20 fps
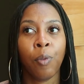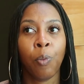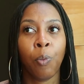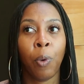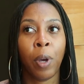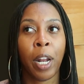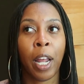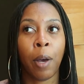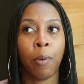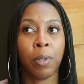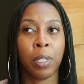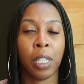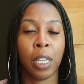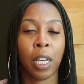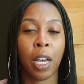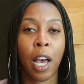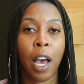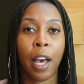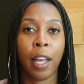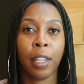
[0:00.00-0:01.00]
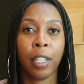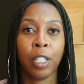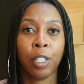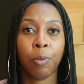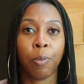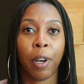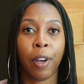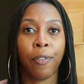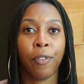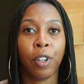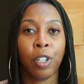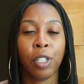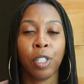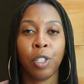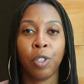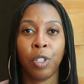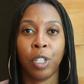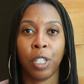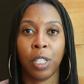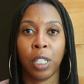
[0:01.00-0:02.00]
when I was in college, my first
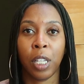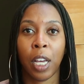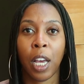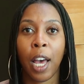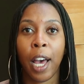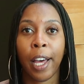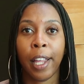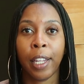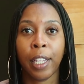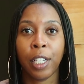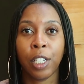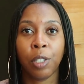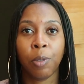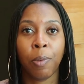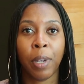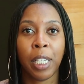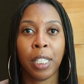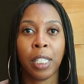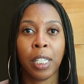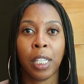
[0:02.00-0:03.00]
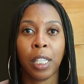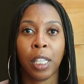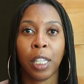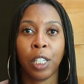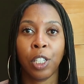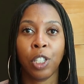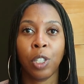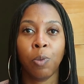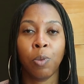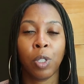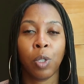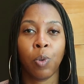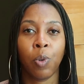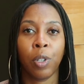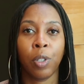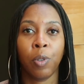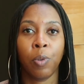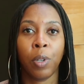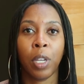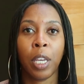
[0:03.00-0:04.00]
2 years of college, basically she was going
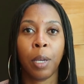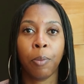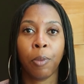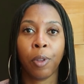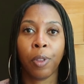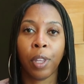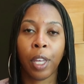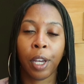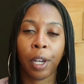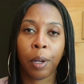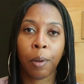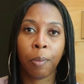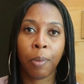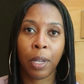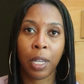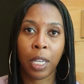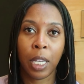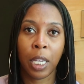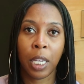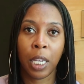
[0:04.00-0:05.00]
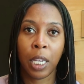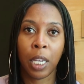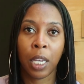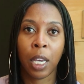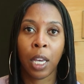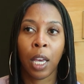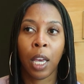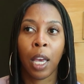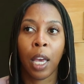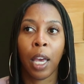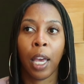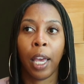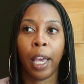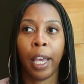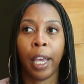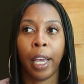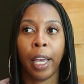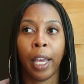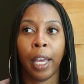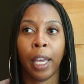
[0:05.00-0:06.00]
through chemotherapy,
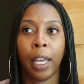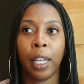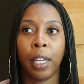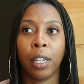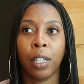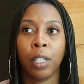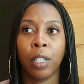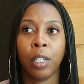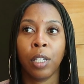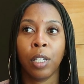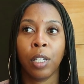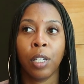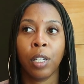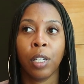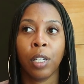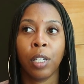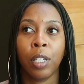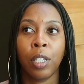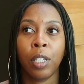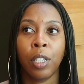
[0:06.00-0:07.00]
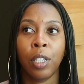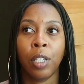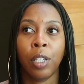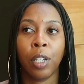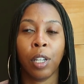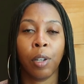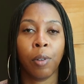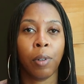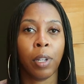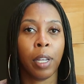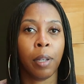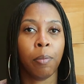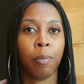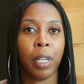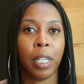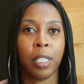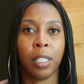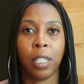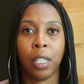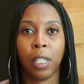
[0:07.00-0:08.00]
and you know, they
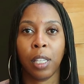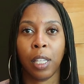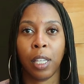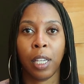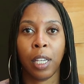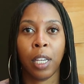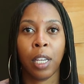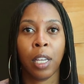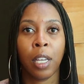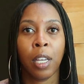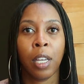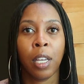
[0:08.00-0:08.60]
basically